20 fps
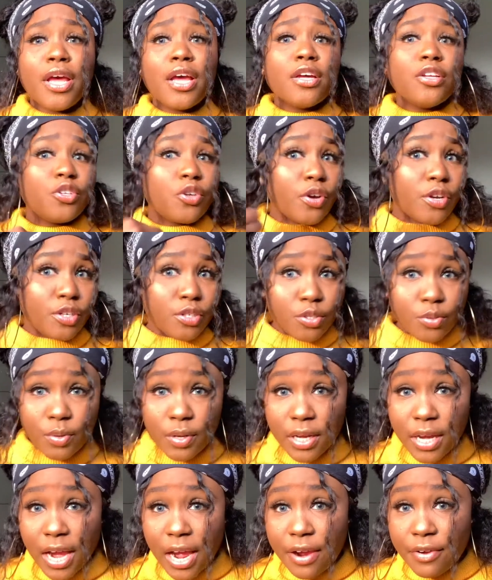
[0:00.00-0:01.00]
turned into a
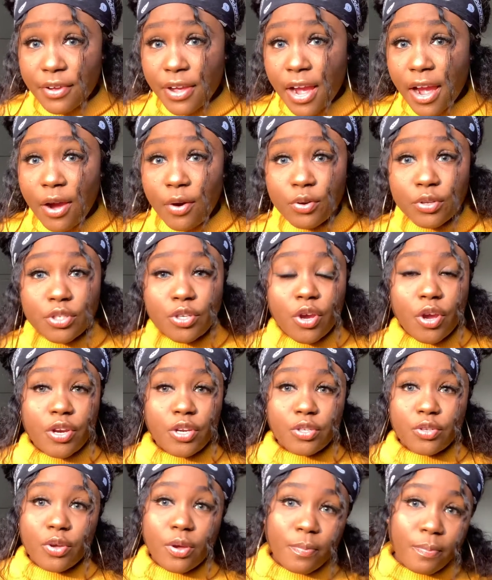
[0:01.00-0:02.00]
career or turned
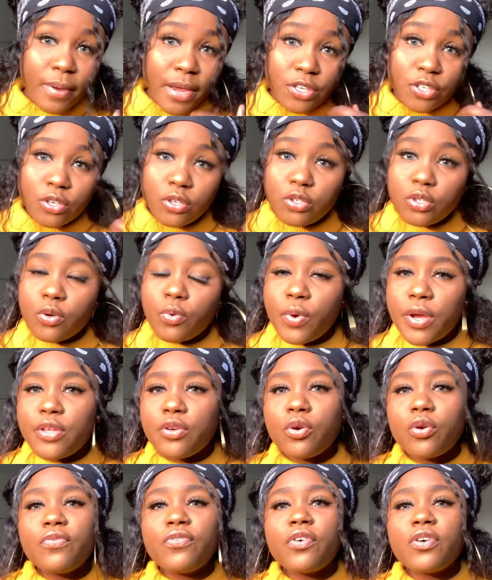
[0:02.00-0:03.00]
into a passion. So when you
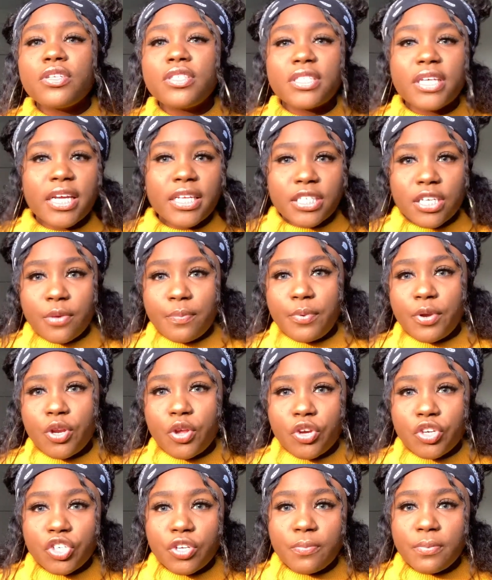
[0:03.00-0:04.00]
go for all these
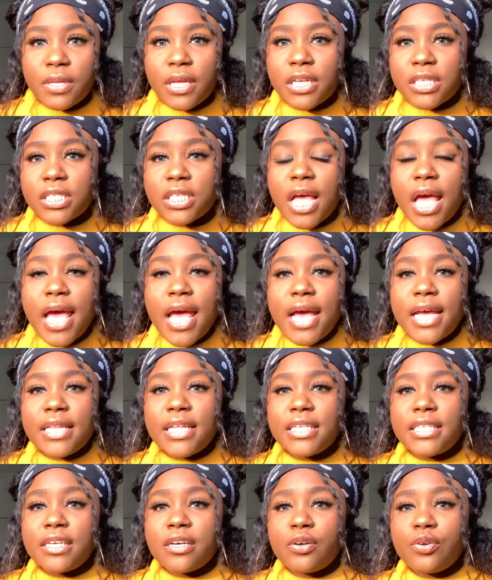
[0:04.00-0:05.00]
entrepreneurship things, they
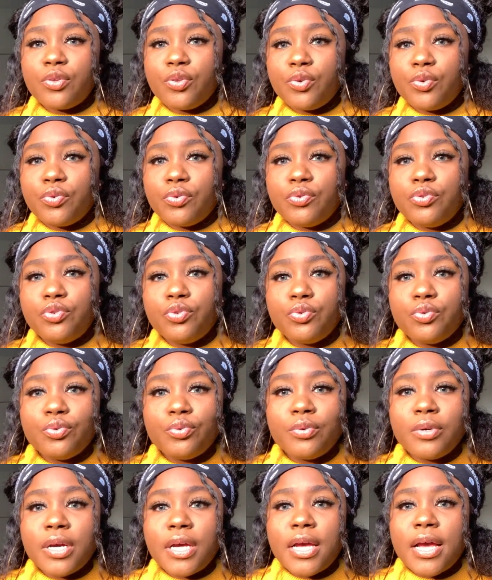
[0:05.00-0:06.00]
tell
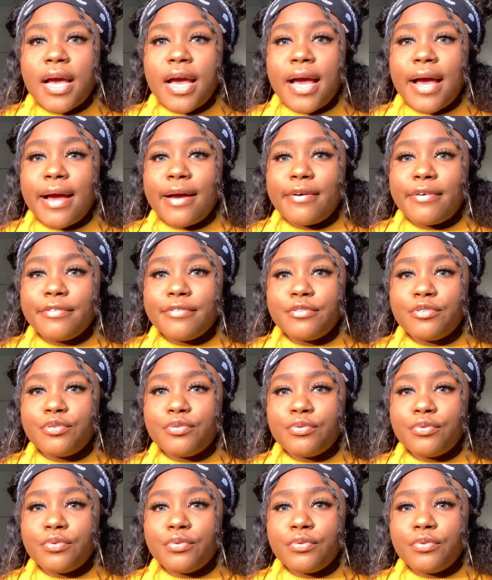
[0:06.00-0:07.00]
you have
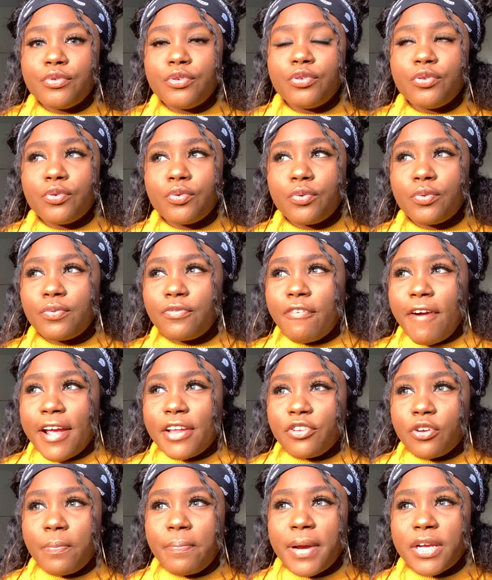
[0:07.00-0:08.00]
to, find
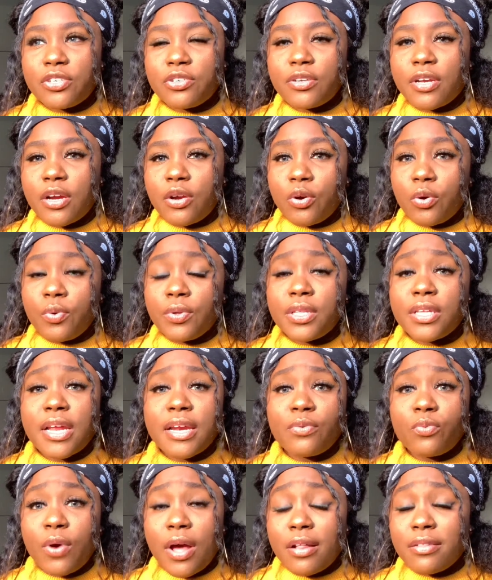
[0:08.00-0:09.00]
your passion and go with it.
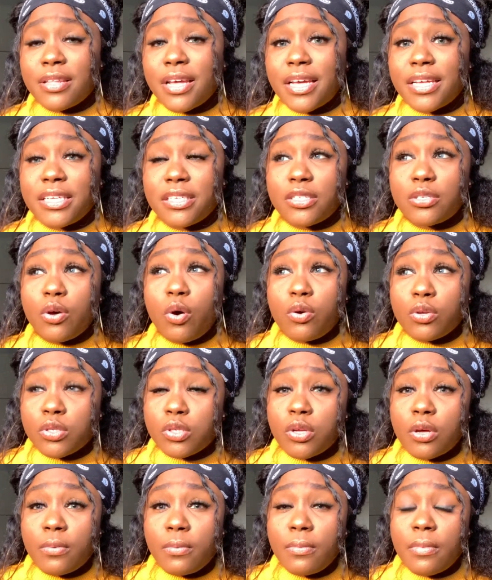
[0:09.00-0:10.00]
And while that is
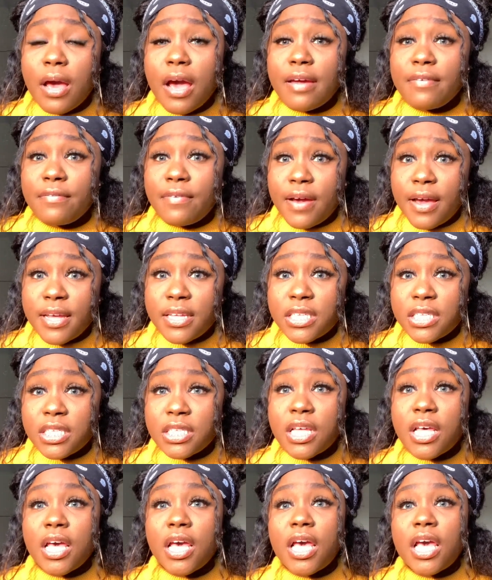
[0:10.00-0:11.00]
awesome advice,
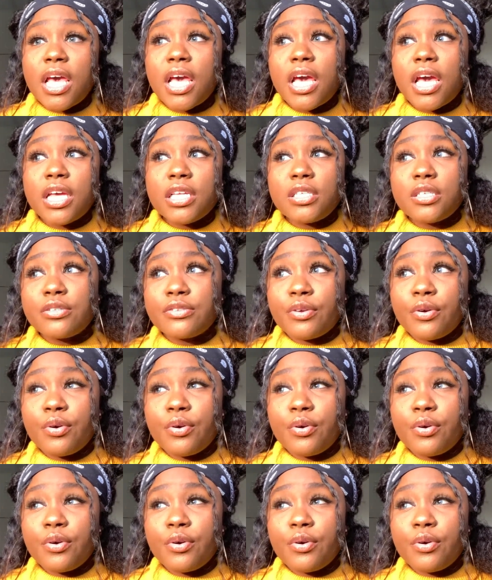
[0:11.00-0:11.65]
it's not